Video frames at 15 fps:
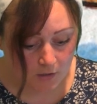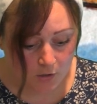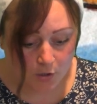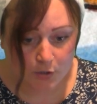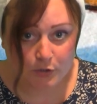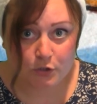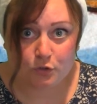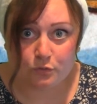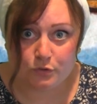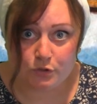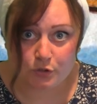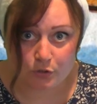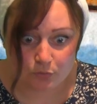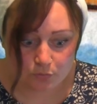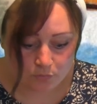You
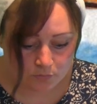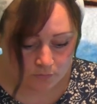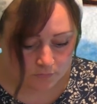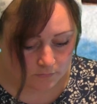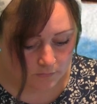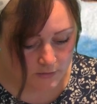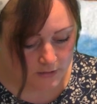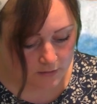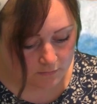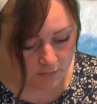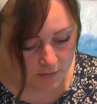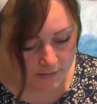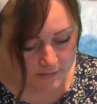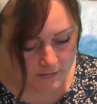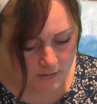do? She
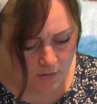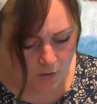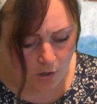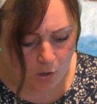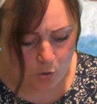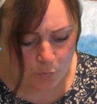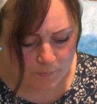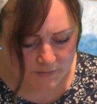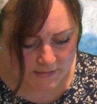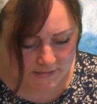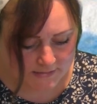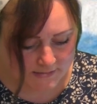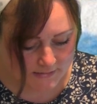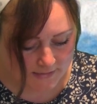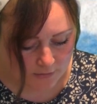cried. Oh,
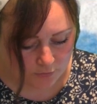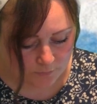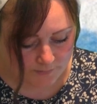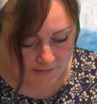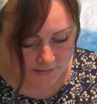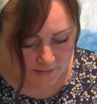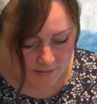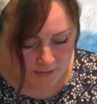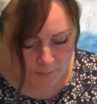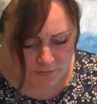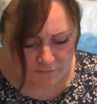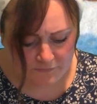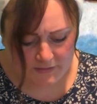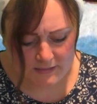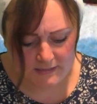please tell me, am I
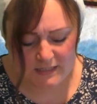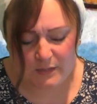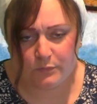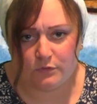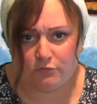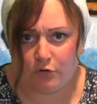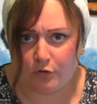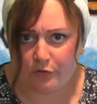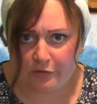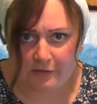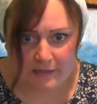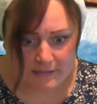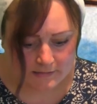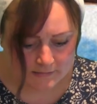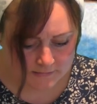feeding him the wrong
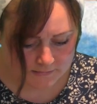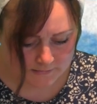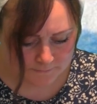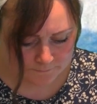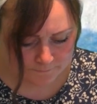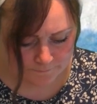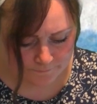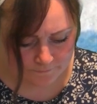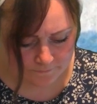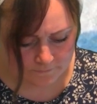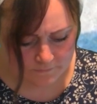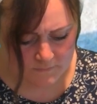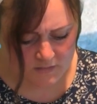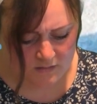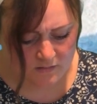things?
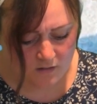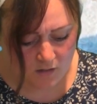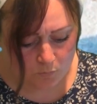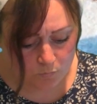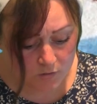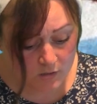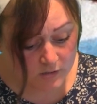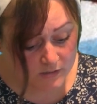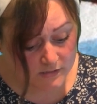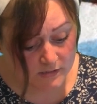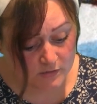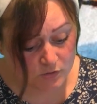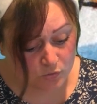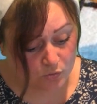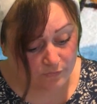I worked
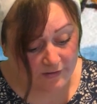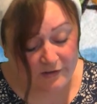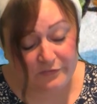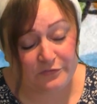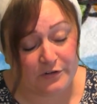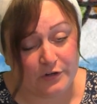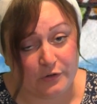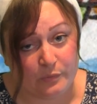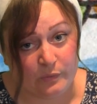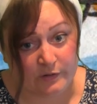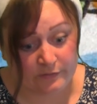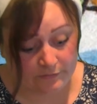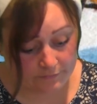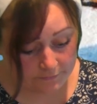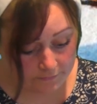in North Africa
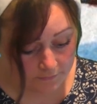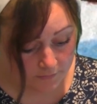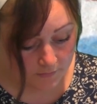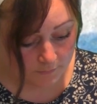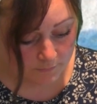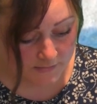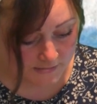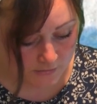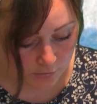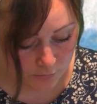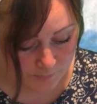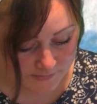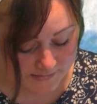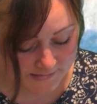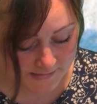once, Mr.
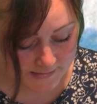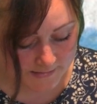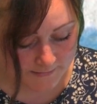Hoppy said.